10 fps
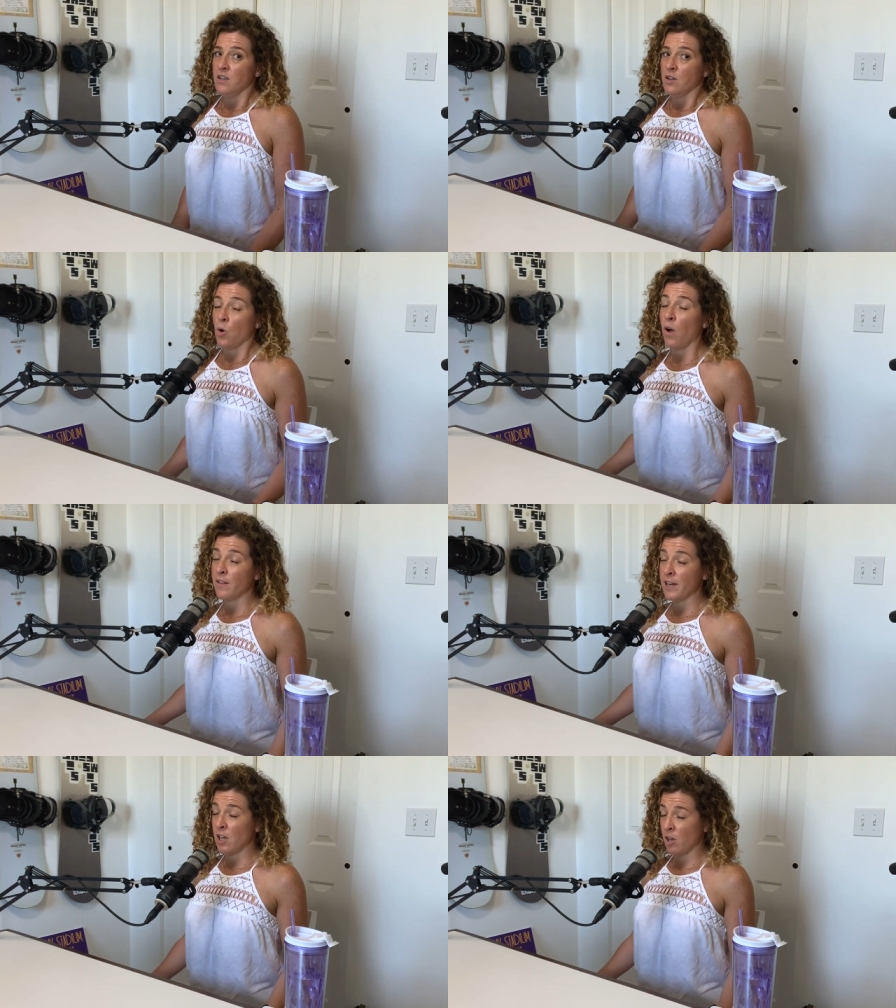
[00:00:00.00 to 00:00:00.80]

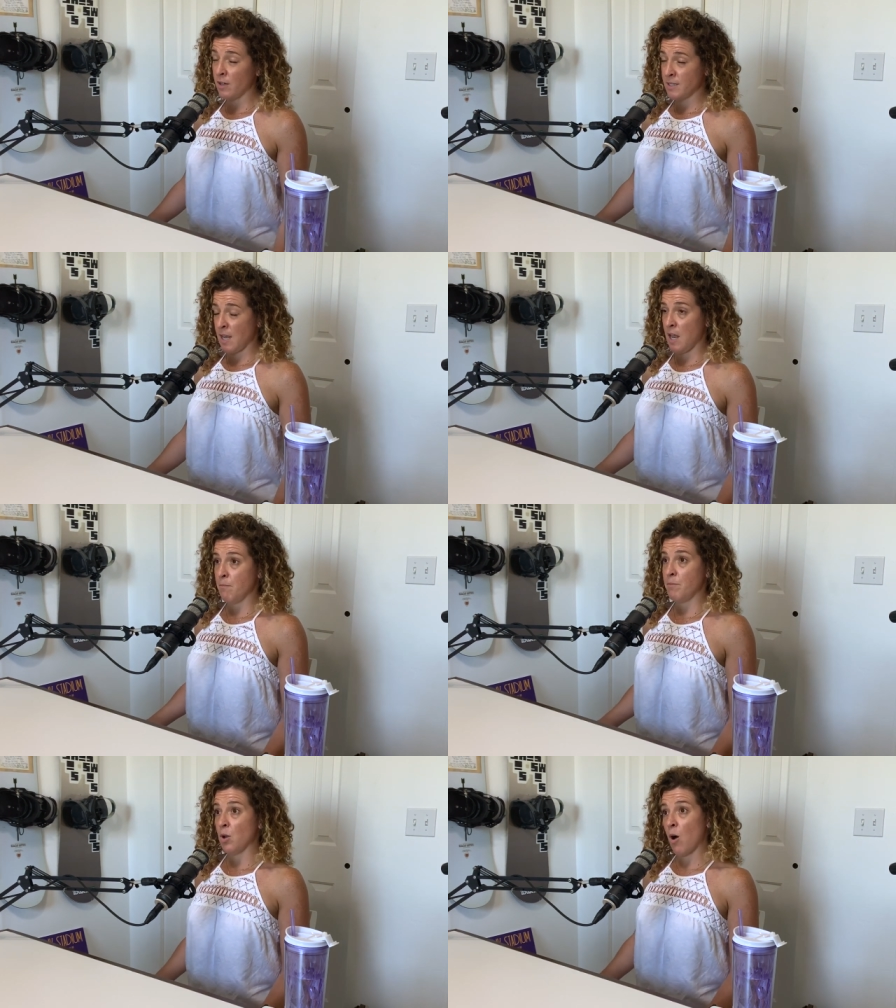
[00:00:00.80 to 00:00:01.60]
quality content,
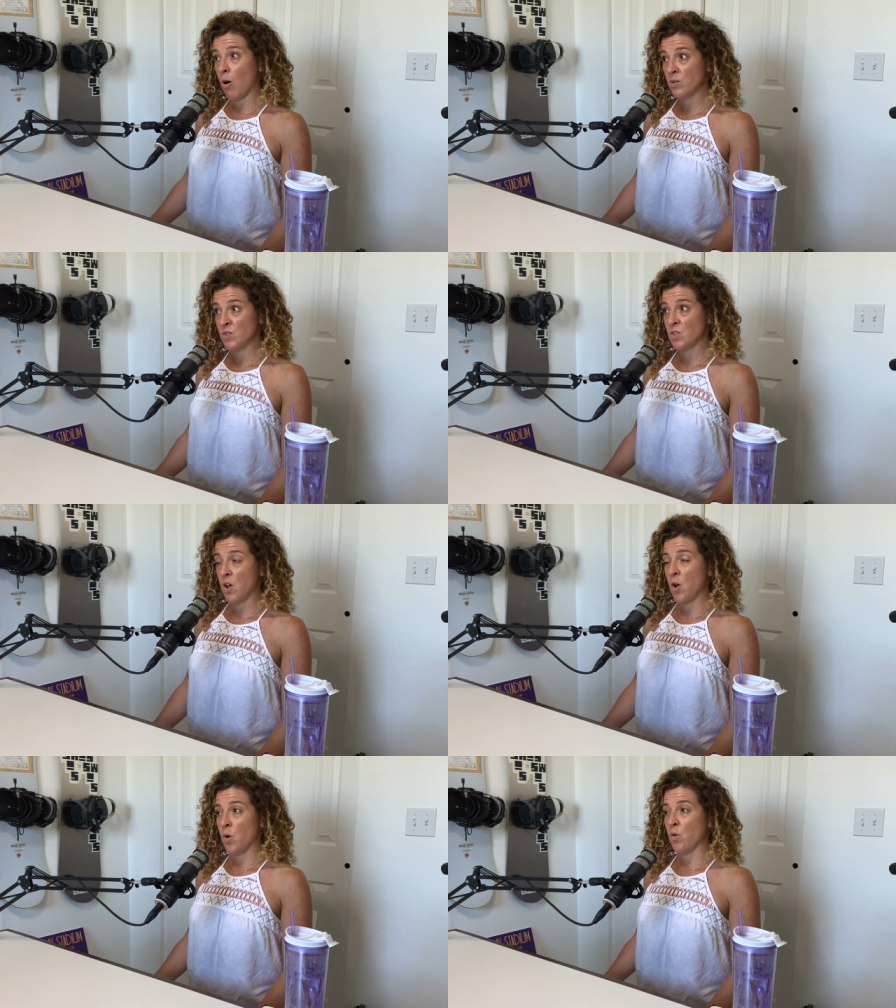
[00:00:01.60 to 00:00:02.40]
but
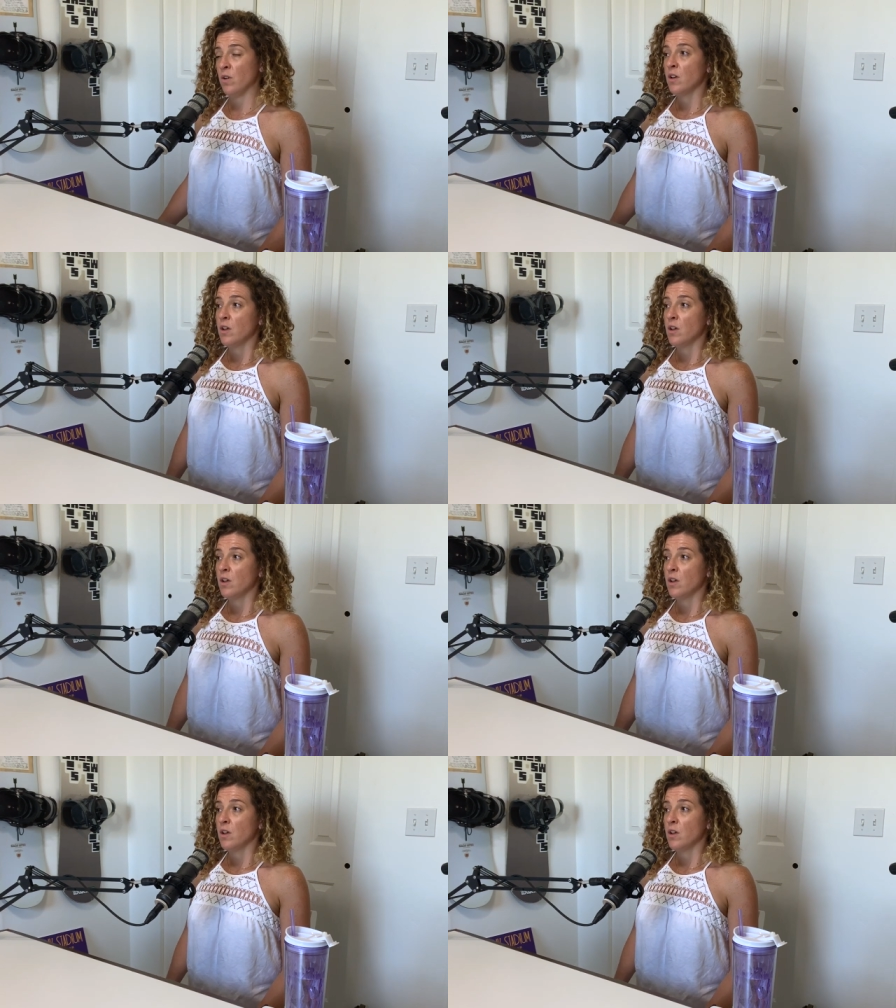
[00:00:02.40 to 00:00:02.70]
also